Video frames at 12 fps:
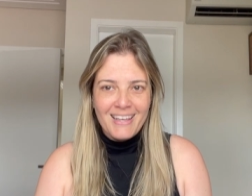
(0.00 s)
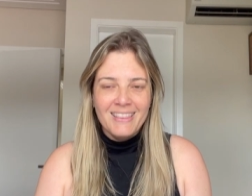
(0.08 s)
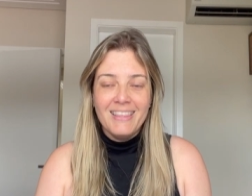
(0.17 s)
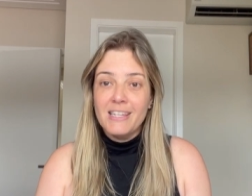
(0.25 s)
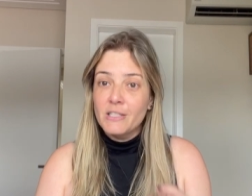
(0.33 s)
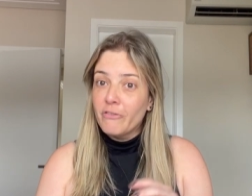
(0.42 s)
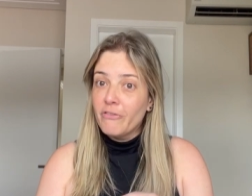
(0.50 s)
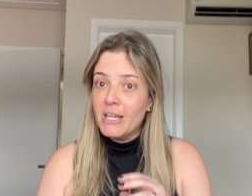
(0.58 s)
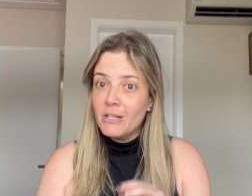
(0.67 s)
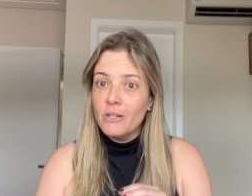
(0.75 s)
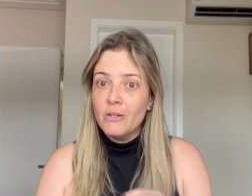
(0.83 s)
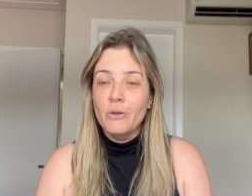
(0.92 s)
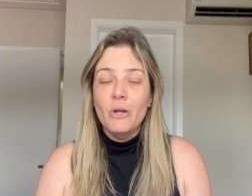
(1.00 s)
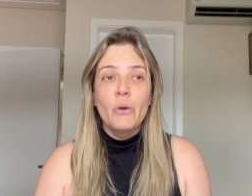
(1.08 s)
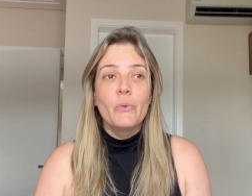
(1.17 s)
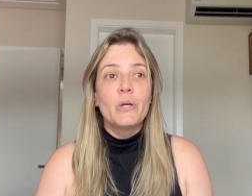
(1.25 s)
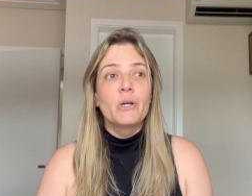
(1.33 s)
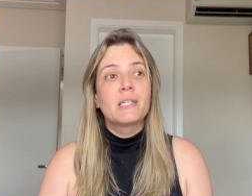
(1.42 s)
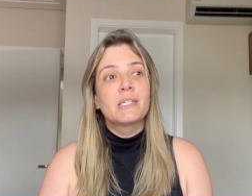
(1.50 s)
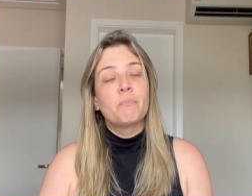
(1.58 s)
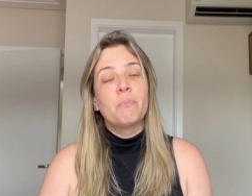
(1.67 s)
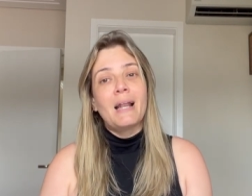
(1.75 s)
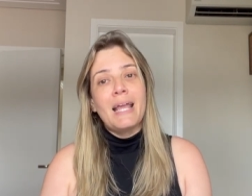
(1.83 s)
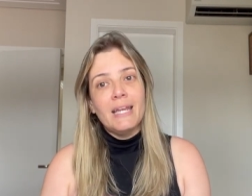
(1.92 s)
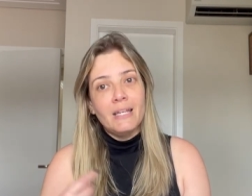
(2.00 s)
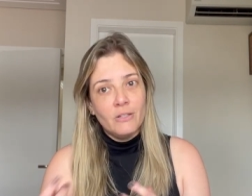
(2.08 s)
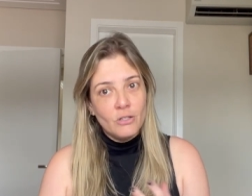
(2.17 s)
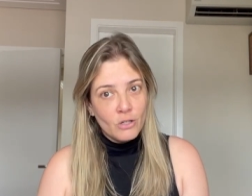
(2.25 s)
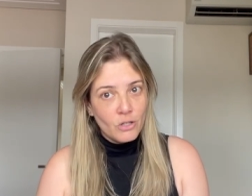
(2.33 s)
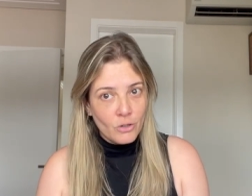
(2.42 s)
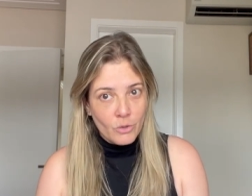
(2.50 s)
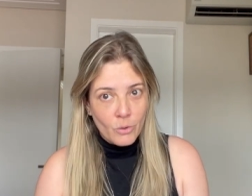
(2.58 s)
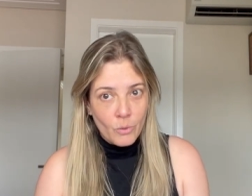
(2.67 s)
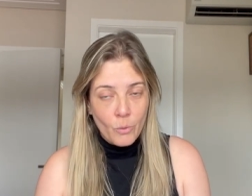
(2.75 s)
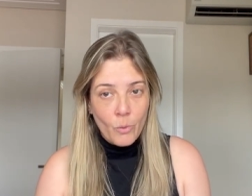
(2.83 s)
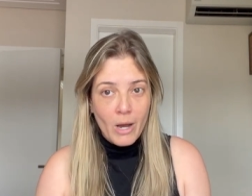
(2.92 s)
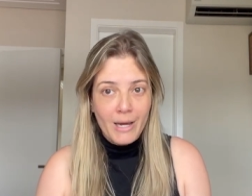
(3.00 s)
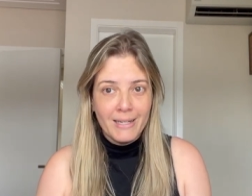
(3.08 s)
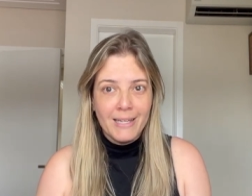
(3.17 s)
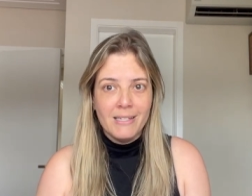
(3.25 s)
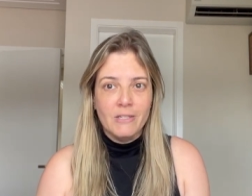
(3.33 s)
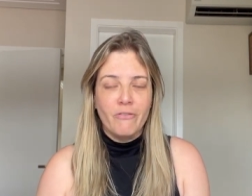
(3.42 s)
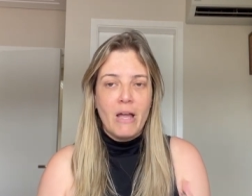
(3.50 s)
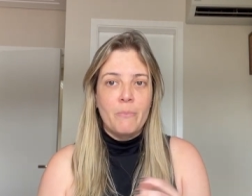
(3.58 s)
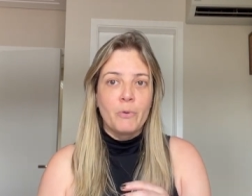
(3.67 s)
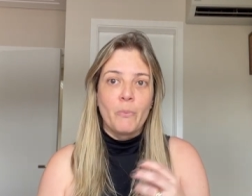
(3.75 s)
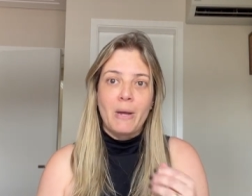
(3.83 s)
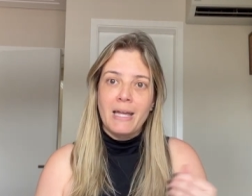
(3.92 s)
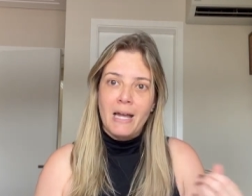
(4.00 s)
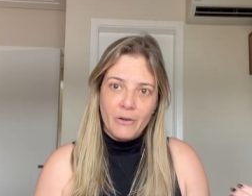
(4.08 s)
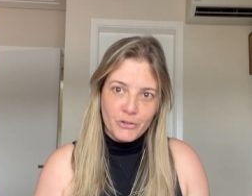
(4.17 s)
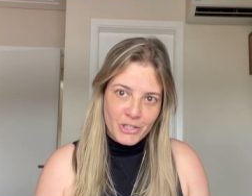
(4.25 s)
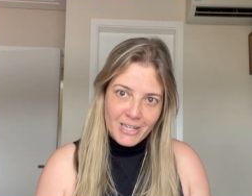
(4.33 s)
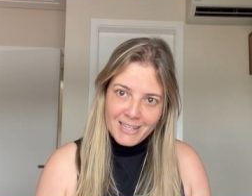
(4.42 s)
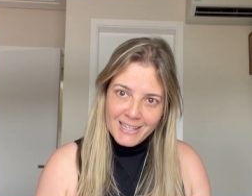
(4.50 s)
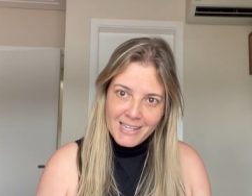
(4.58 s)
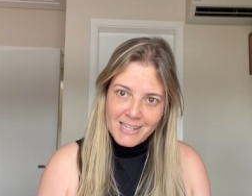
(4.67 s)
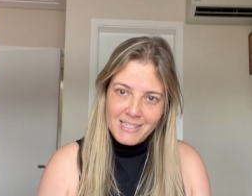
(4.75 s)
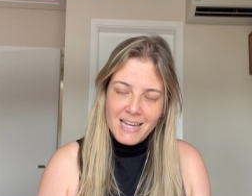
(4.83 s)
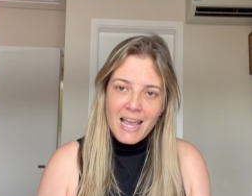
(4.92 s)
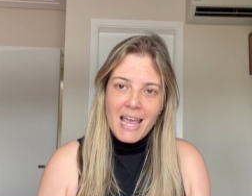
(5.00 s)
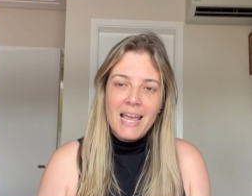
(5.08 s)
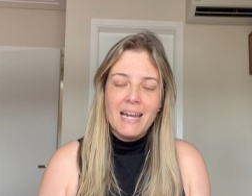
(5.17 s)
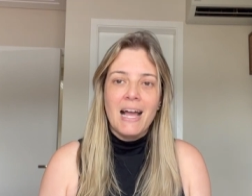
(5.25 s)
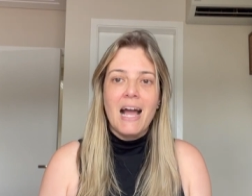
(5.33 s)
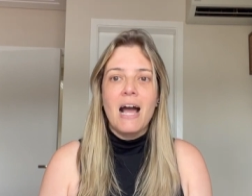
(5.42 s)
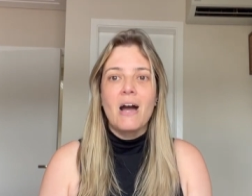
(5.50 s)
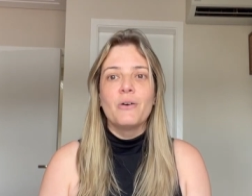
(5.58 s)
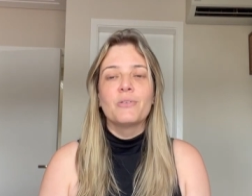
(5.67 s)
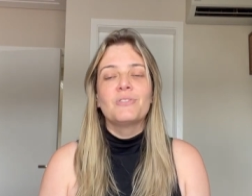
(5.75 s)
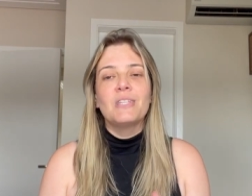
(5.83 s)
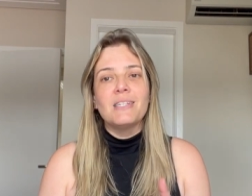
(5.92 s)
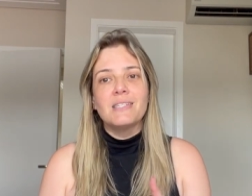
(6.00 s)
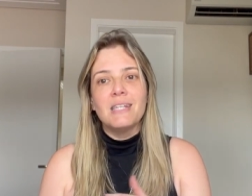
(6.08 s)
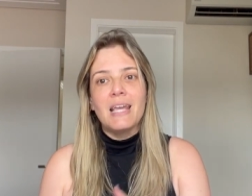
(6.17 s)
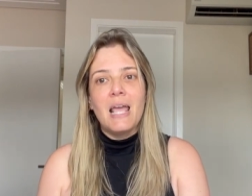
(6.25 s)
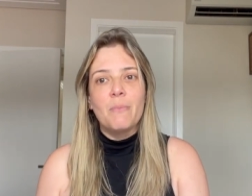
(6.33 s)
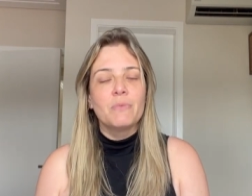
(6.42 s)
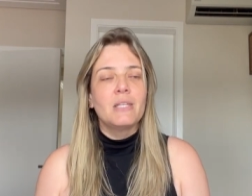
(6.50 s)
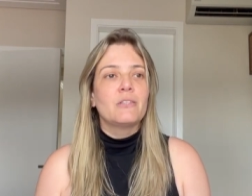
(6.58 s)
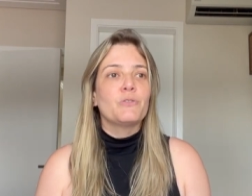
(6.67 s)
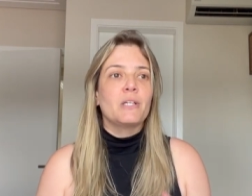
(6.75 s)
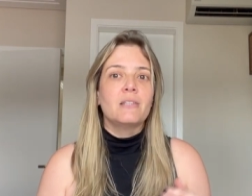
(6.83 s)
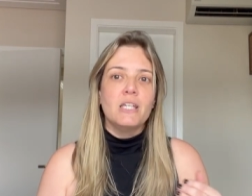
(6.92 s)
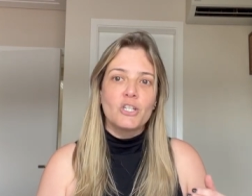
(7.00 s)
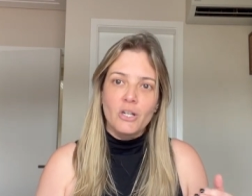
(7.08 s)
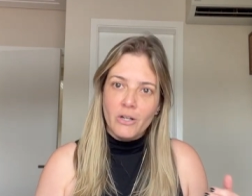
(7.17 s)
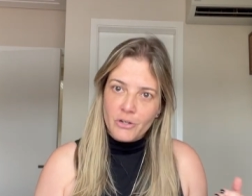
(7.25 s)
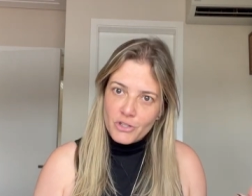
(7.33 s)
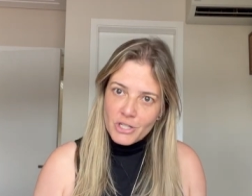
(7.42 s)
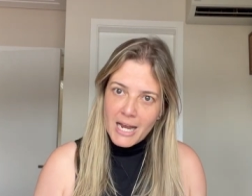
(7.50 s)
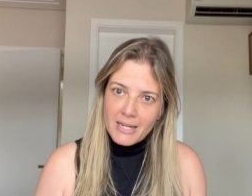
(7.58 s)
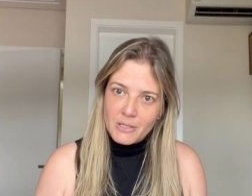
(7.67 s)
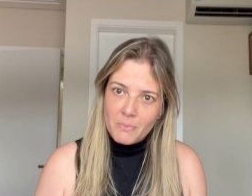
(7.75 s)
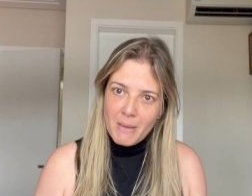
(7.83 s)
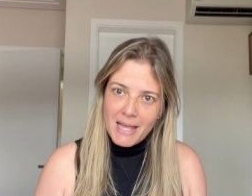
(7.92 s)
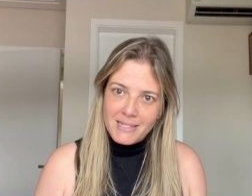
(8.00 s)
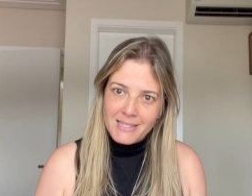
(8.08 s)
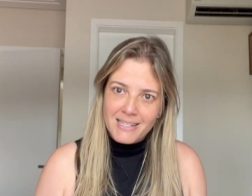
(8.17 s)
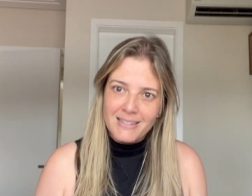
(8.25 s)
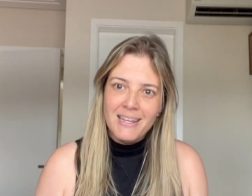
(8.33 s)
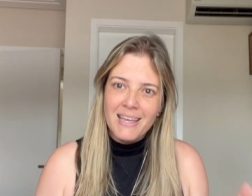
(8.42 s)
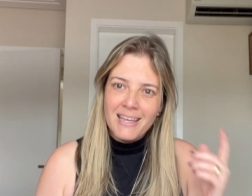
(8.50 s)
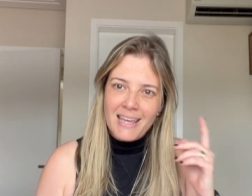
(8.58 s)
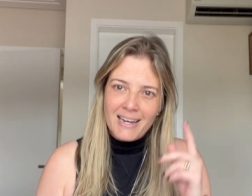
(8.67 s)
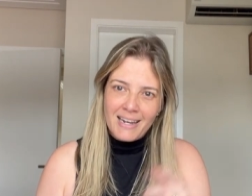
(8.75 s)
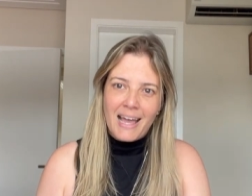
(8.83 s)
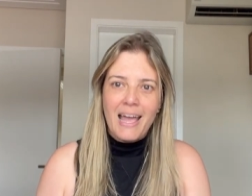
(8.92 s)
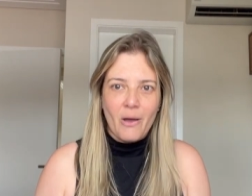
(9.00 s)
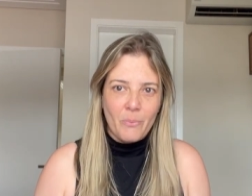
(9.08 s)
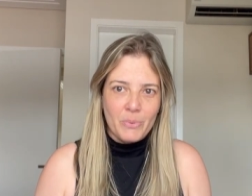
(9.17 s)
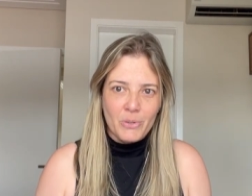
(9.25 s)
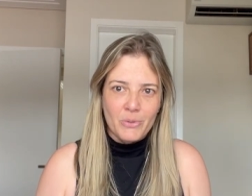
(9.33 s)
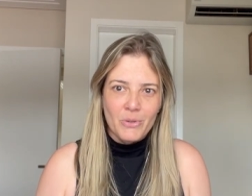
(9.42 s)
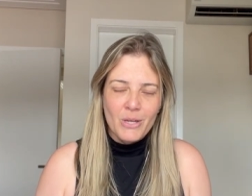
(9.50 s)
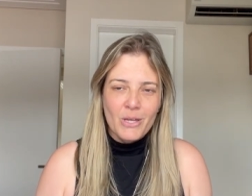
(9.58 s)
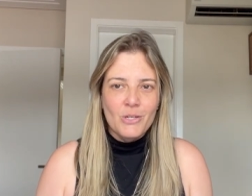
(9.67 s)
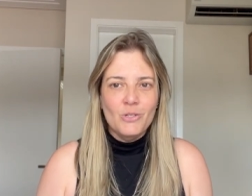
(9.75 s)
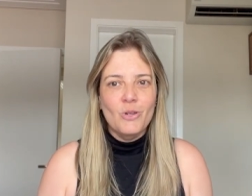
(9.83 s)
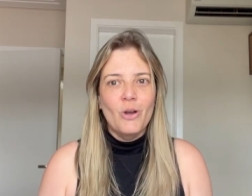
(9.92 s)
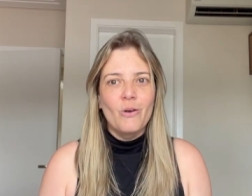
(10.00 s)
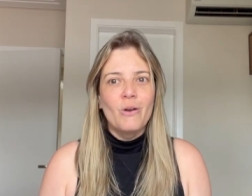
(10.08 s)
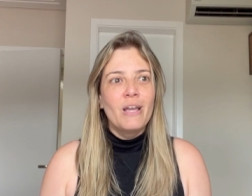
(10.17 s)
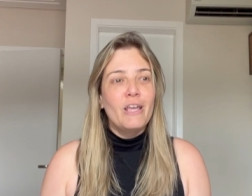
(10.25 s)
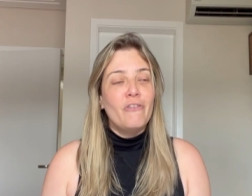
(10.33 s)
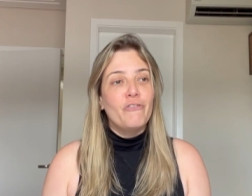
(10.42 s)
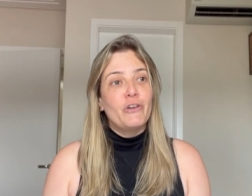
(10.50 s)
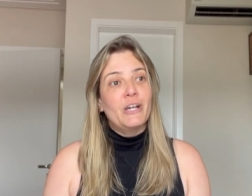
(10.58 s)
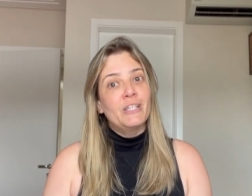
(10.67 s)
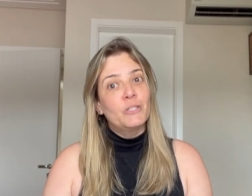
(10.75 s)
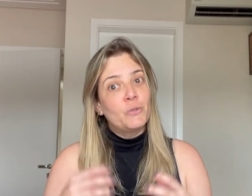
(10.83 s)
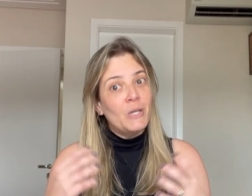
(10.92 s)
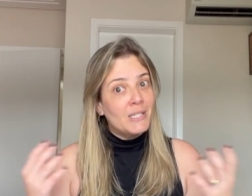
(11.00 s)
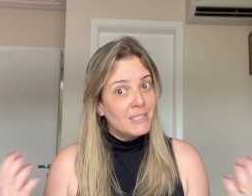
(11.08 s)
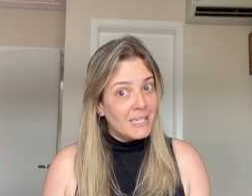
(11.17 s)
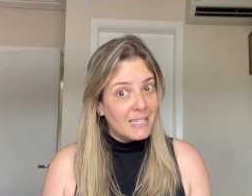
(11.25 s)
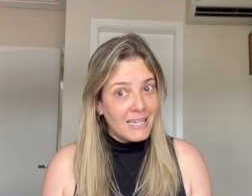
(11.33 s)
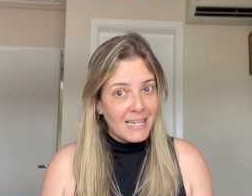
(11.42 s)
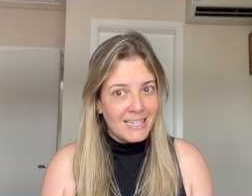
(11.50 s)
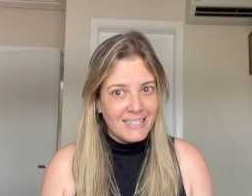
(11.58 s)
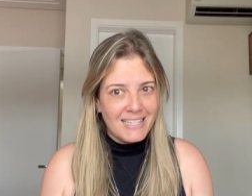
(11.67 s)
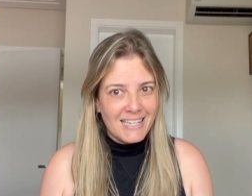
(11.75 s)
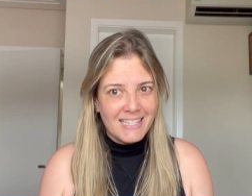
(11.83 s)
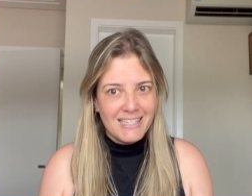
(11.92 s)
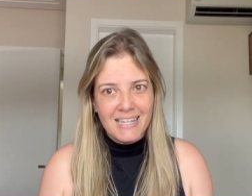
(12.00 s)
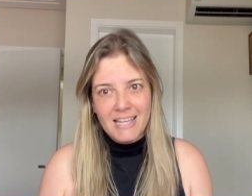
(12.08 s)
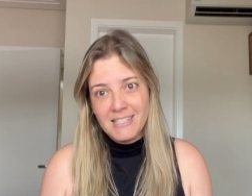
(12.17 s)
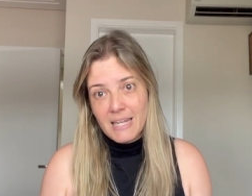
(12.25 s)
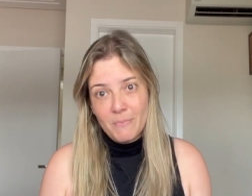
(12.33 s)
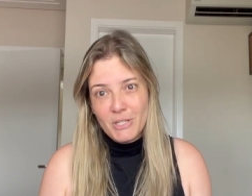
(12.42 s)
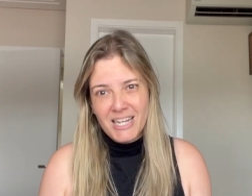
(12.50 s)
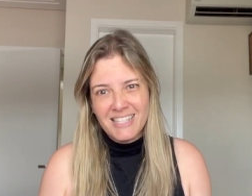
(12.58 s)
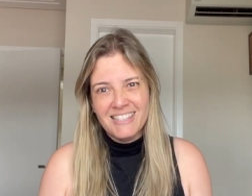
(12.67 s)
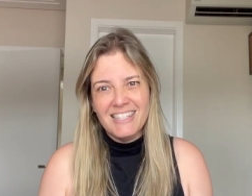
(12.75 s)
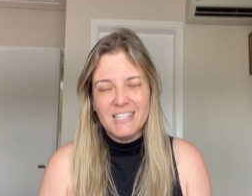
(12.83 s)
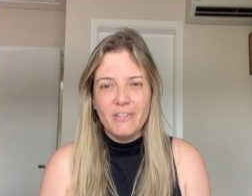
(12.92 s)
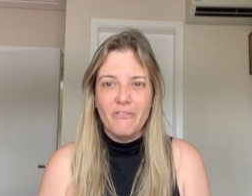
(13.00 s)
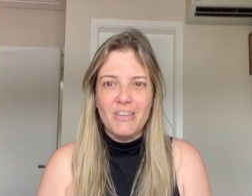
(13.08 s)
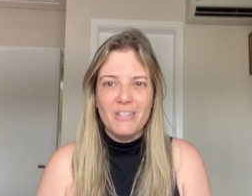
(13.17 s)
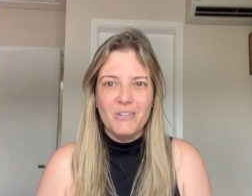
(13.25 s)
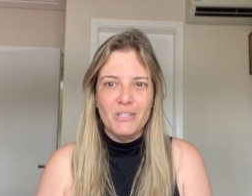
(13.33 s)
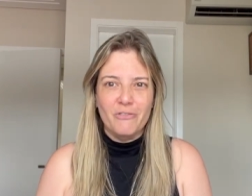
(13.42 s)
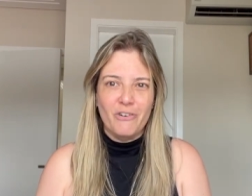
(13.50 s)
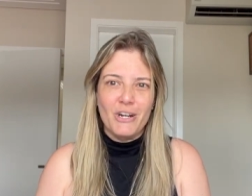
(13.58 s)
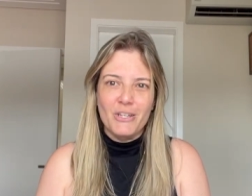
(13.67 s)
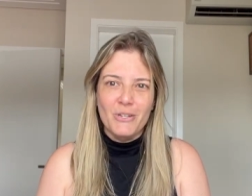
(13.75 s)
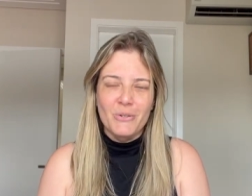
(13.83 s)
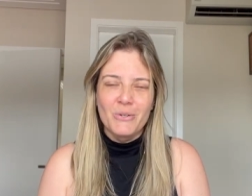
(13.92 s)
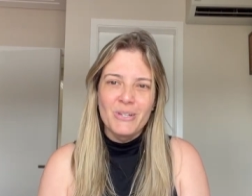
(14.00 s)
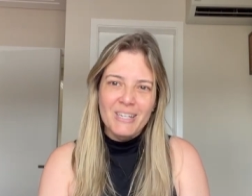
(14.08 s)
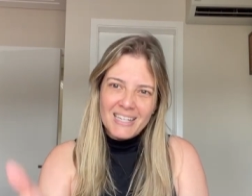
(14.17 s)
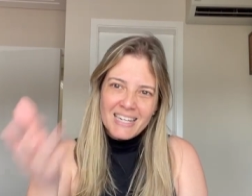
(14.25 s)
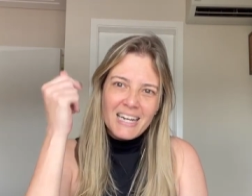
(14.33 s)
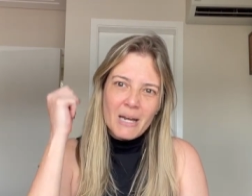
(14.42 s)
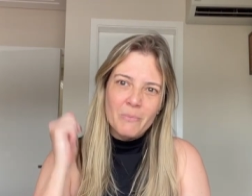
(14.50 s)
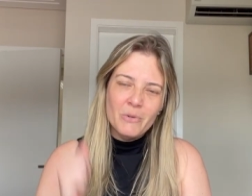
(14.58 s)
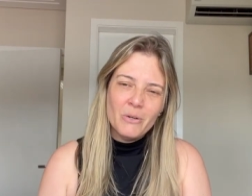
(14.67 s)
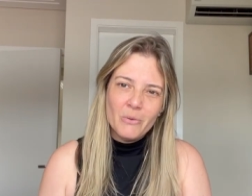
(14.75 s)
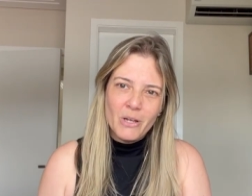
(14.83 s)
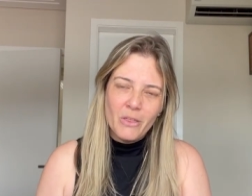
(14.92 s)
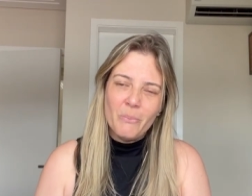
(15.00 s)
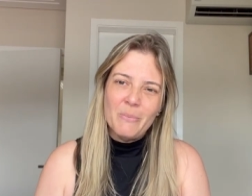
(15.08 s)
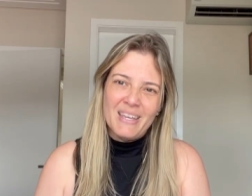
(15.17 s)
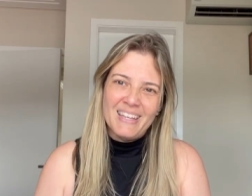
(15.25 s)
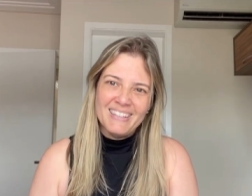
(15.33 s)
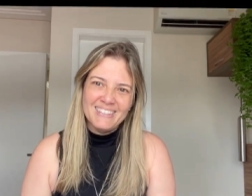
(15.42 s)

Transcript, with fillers: This video will explain to you what is fibromyalgia is and how TCM, the traditional Chinese medicine, can help you. So if you're interested in this subject, this video is for you come with me.